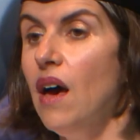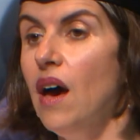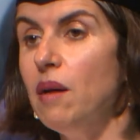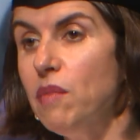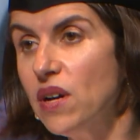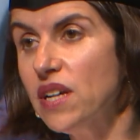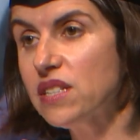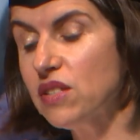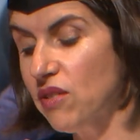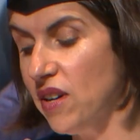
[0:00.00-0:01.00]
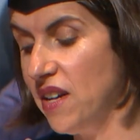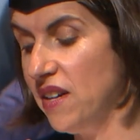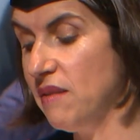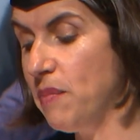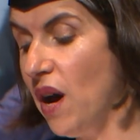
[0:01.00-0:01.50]
A Monash degree
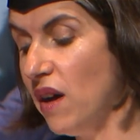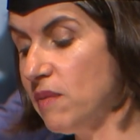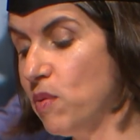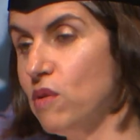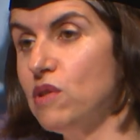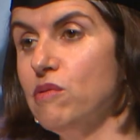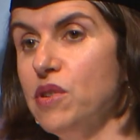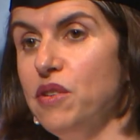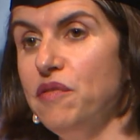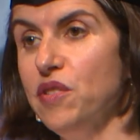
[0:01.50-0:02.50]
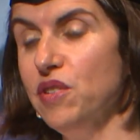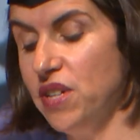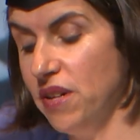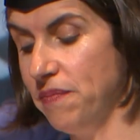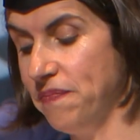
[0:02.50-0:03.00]
is a passport to a new future.